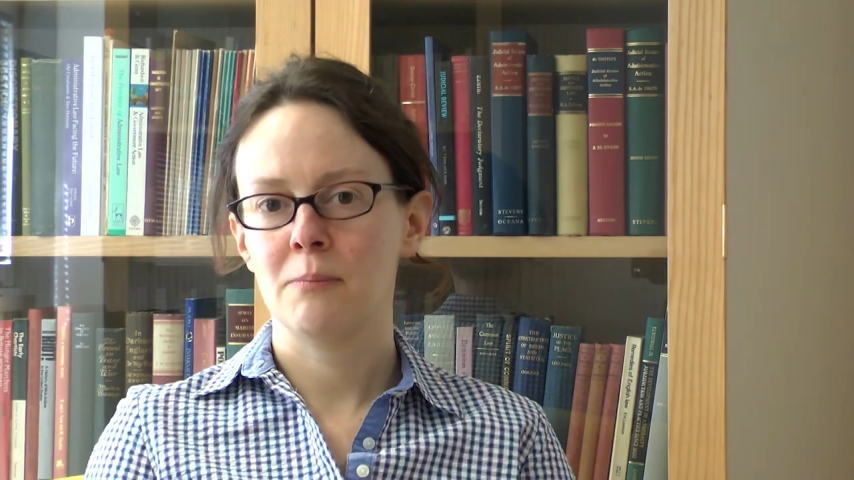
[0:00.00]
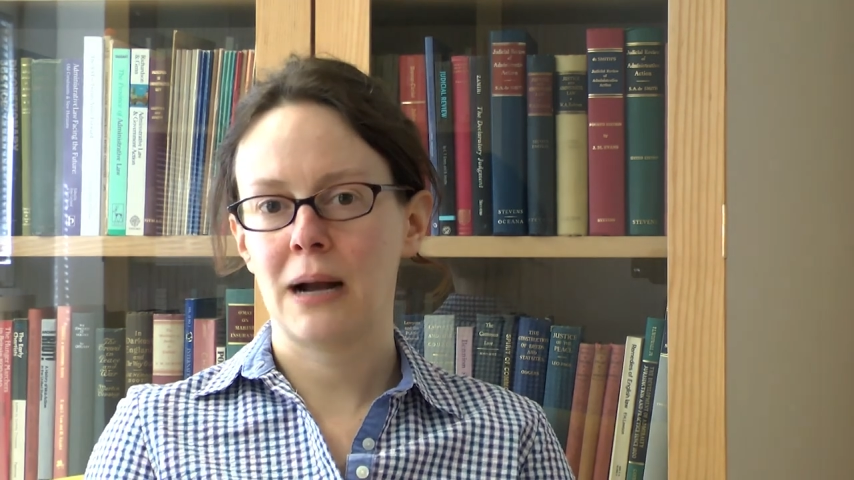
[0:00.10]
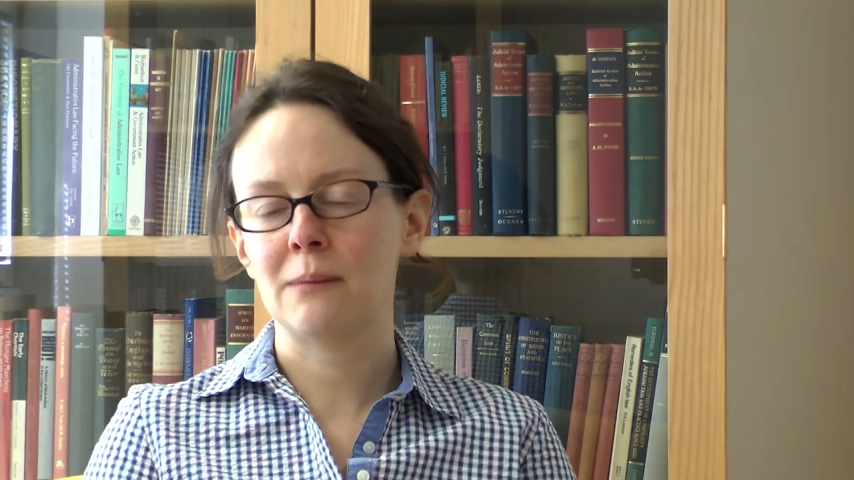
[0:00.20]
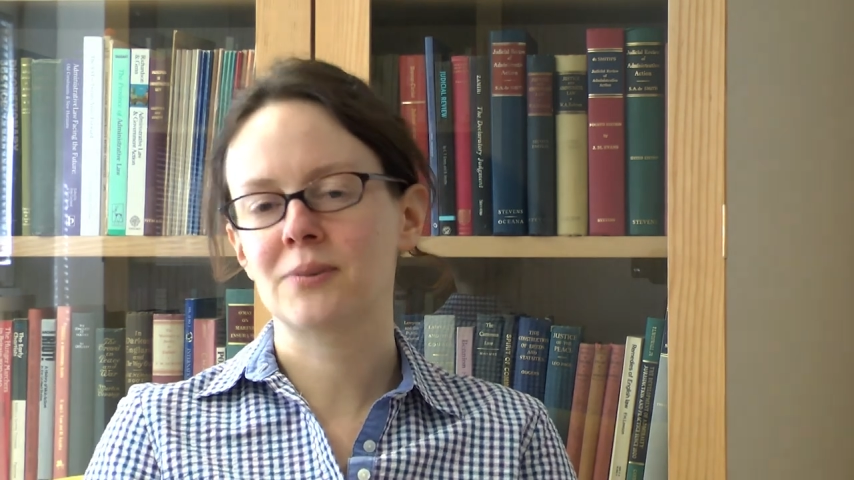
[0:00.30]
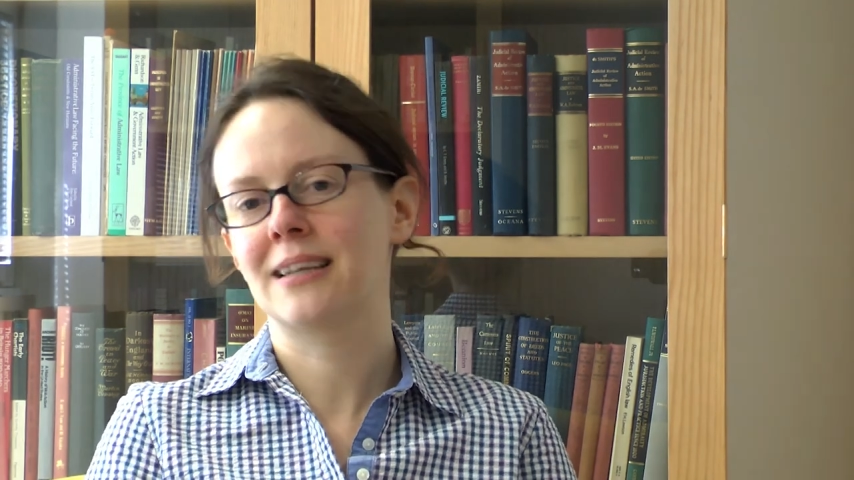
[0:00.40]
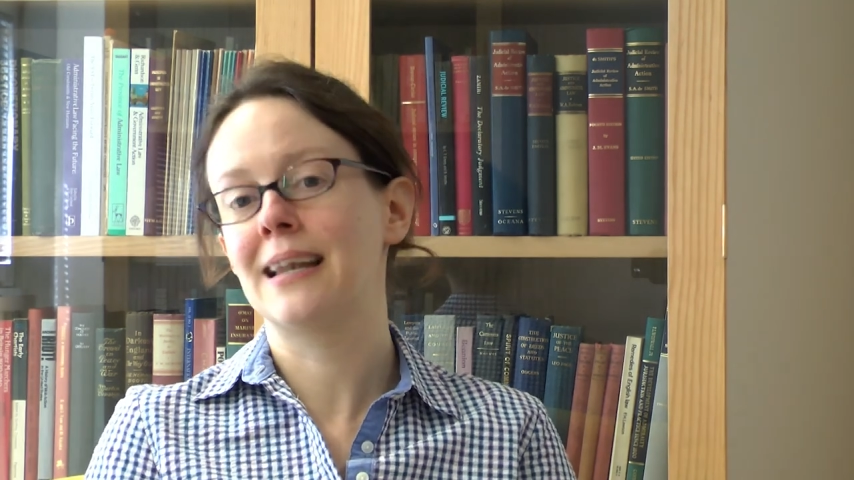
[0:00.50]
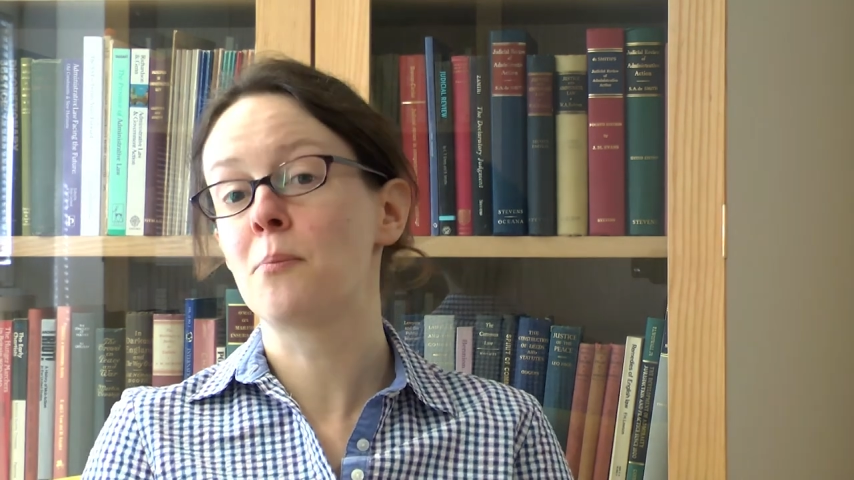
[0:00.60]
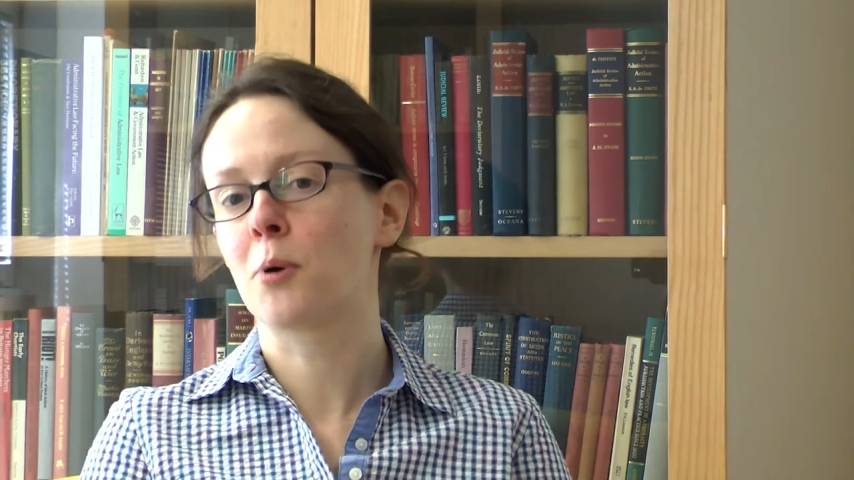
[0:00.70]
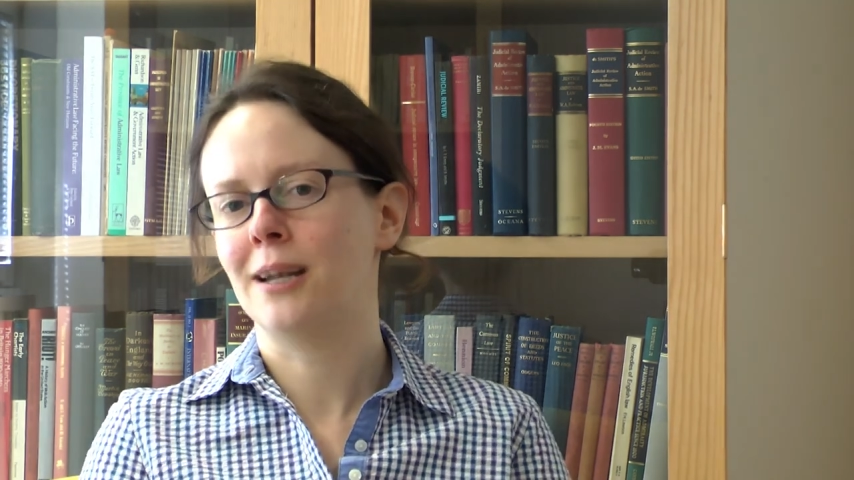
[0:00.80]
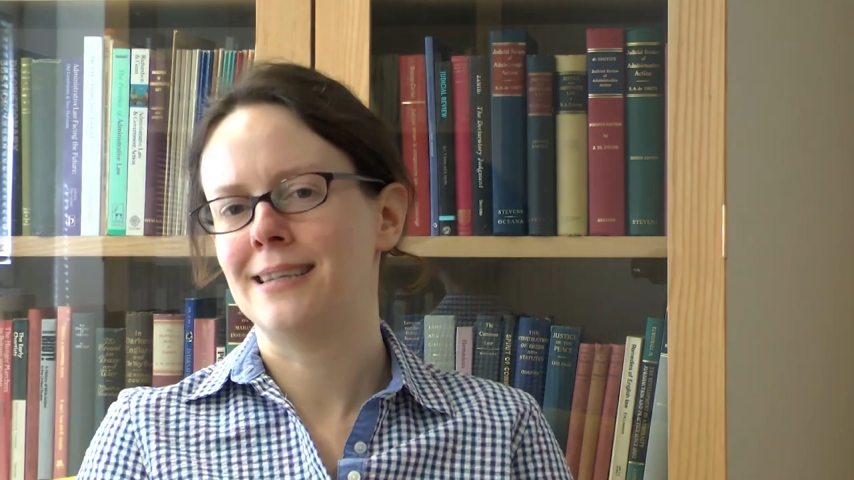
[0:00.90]
perhaps
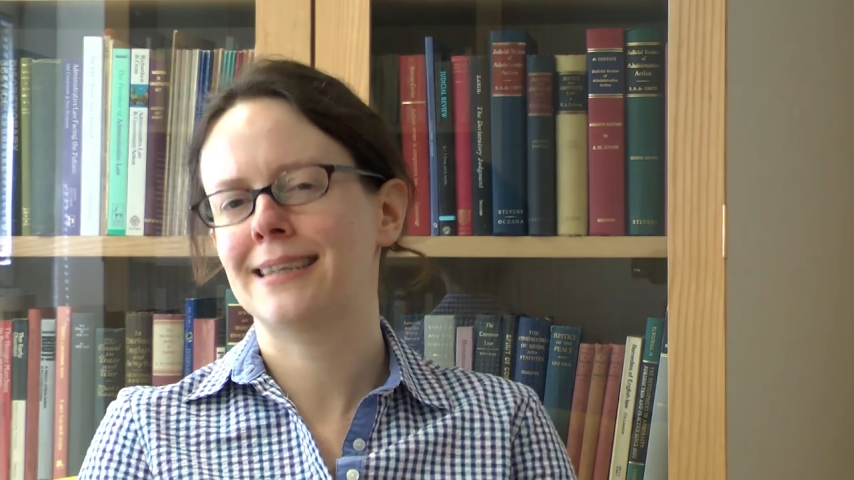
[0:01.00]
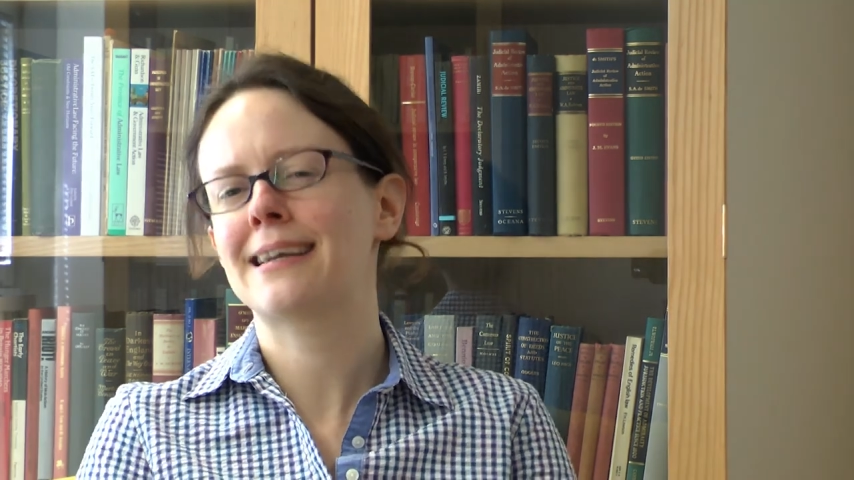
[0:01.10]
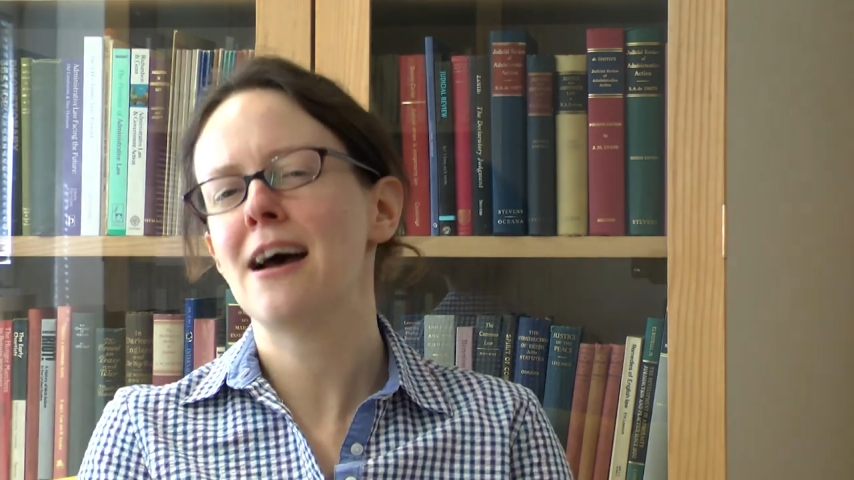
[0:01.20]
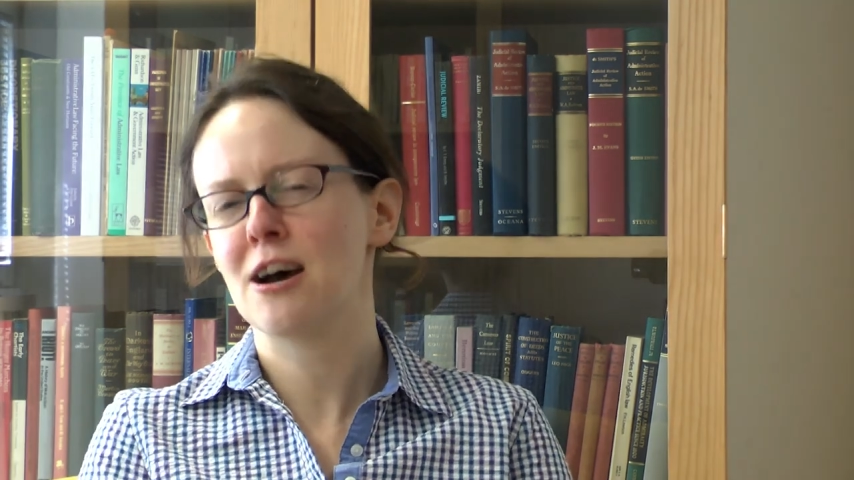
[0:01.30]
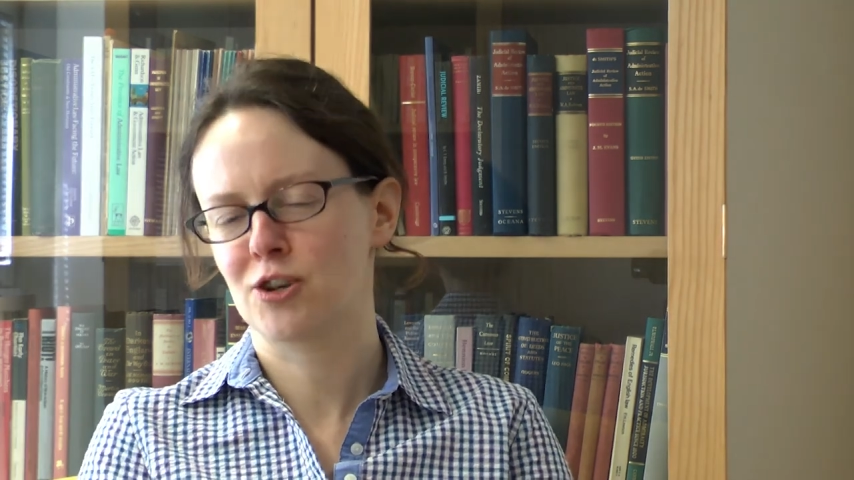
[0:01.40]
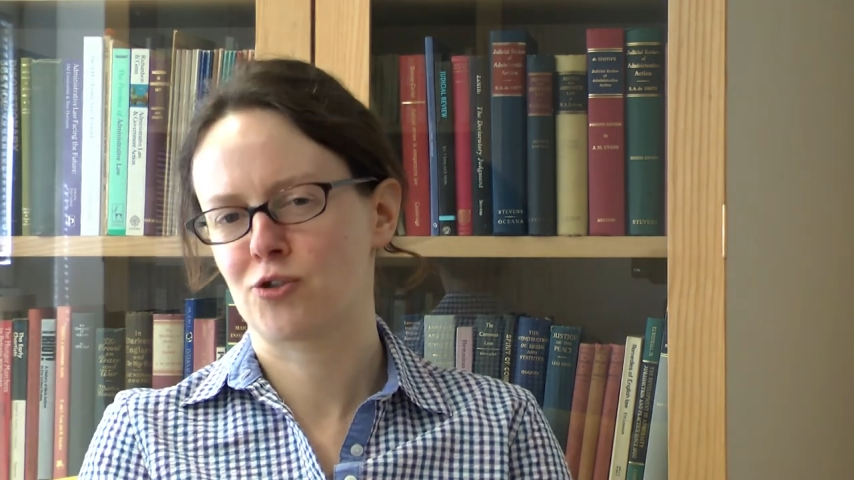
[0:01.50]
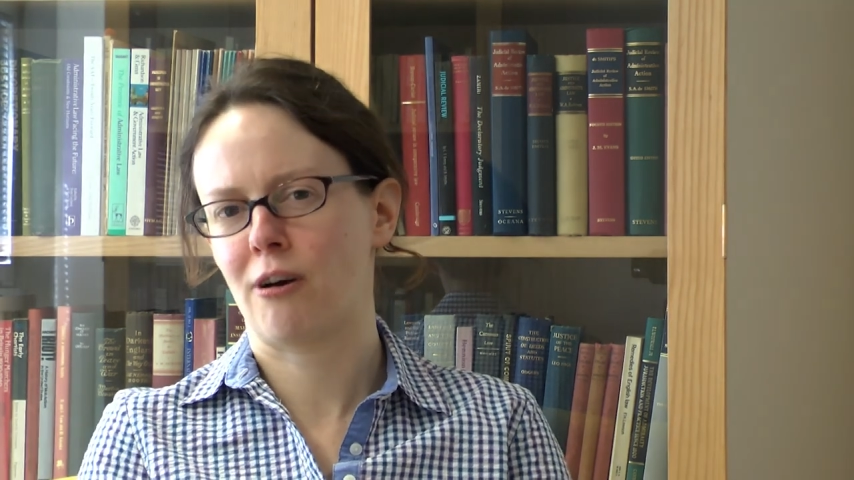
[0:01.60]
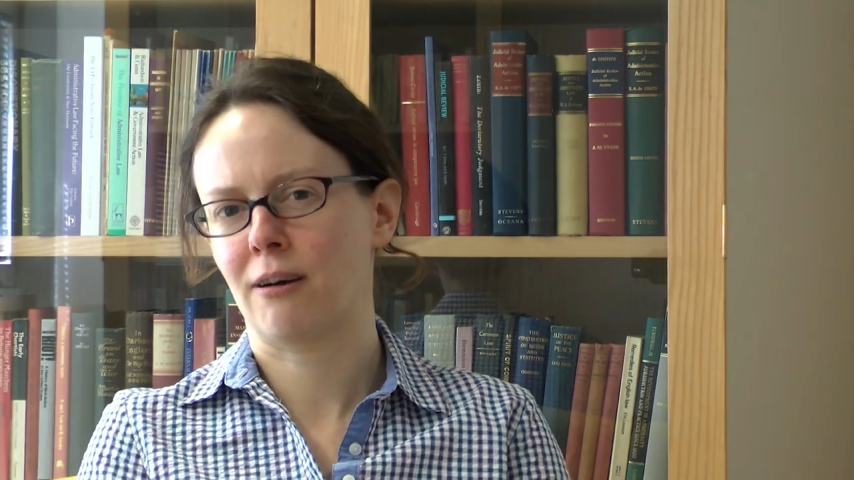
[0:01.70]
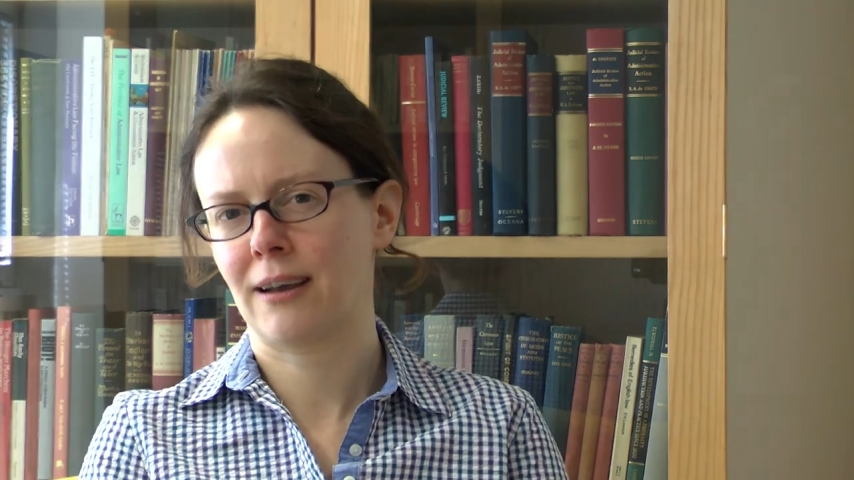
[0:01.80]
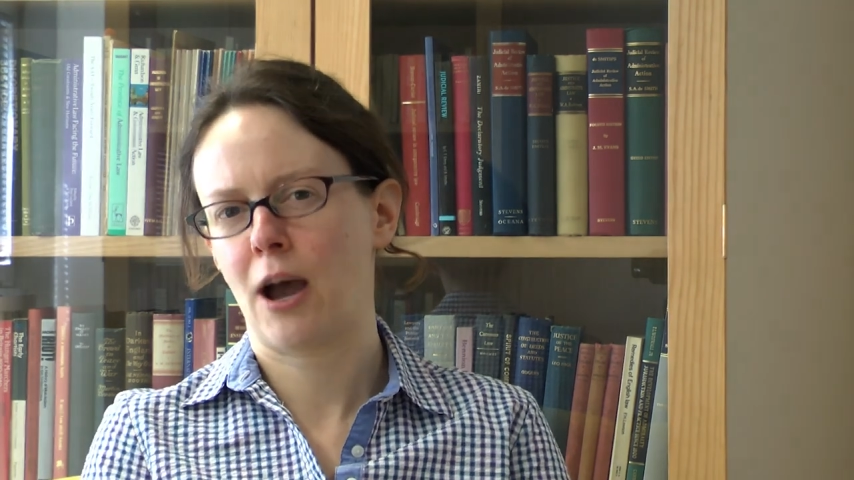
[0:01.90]
deliberately to get her drunk,